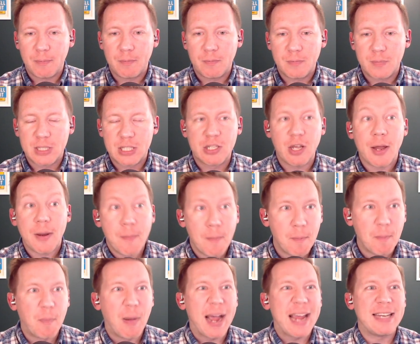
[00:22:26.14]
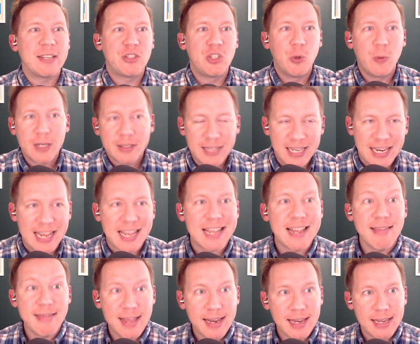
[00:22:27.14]
sudden bite to it at the
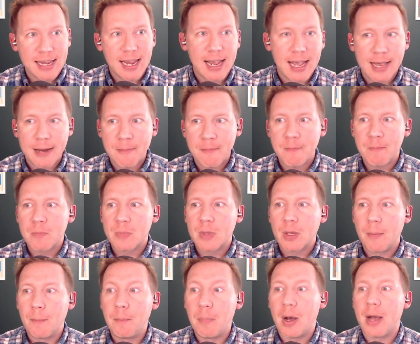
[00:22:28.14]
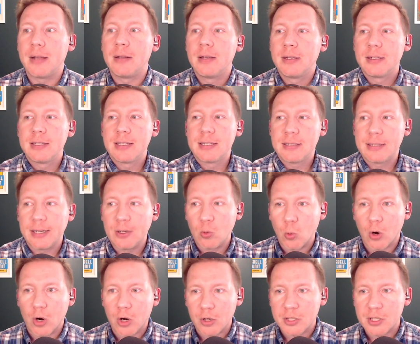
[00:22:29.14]
end that it had, but still
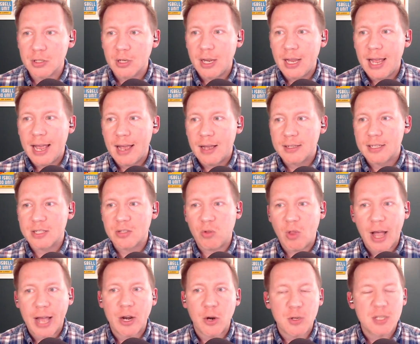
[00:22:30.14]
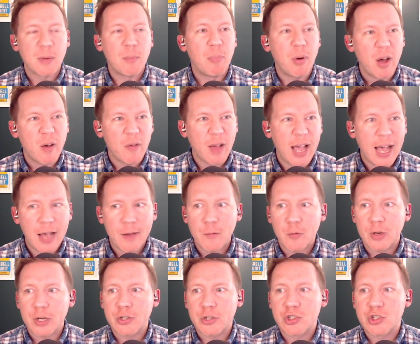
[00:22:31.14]
works. Sliders above
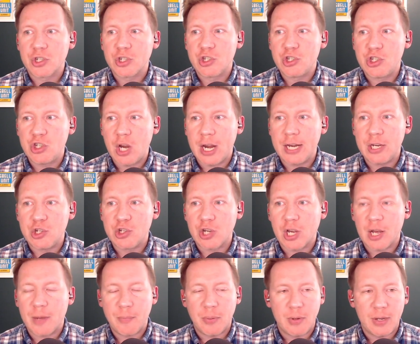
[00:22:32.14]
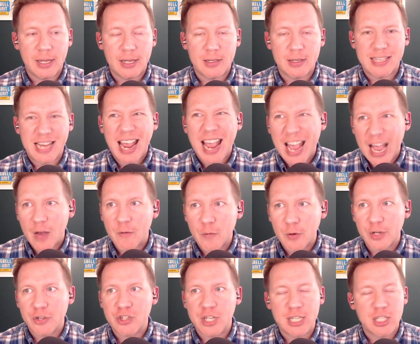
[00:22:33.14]
average. Changeup is
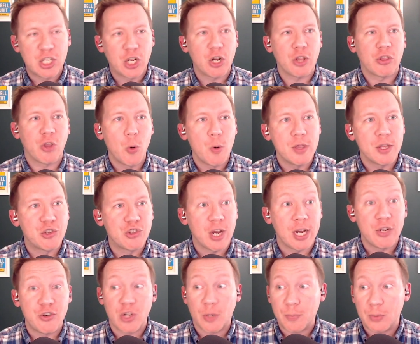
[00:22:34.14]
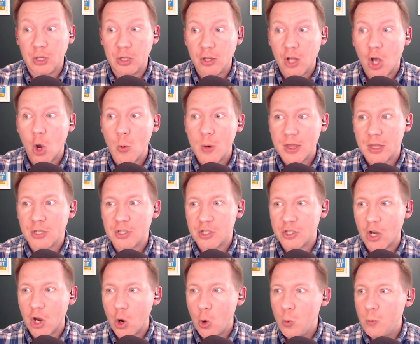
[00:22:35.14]
average. He's good at throwing the changeup low in the
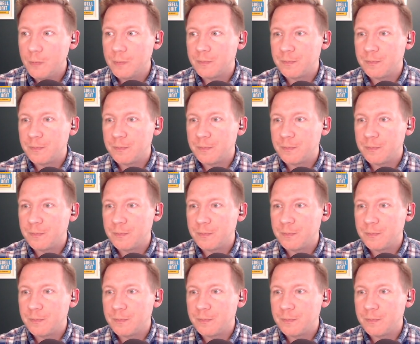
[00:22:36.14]
zone.